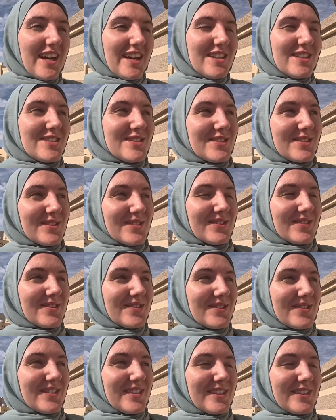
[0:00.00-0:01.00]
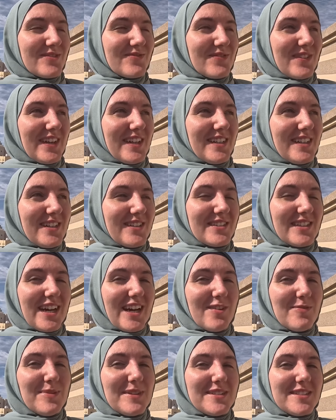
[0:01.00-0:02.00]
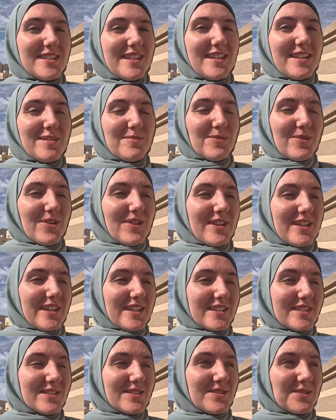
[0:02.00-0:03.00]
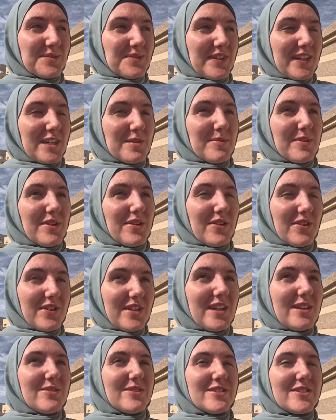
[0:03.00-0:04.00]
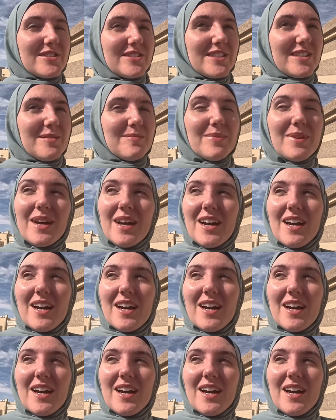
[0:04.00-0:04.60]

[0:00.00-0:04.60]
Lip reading: So it's right now, it's 8:30 in the morning, so we've had about 3 hours sleep.